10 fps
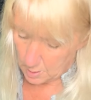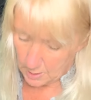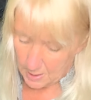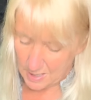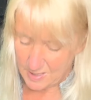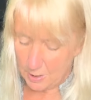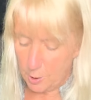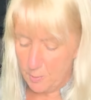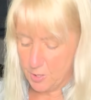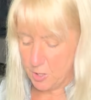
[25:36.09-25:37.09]
It has that little
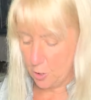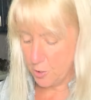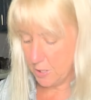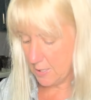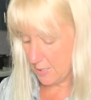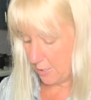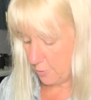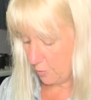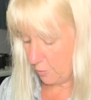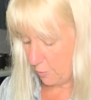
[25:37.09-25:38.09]
bit of starchiness left
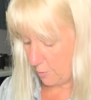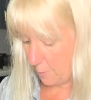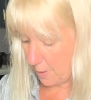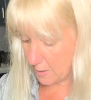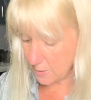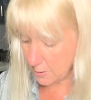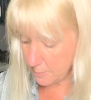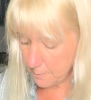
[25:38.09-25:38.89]
over from the pasta,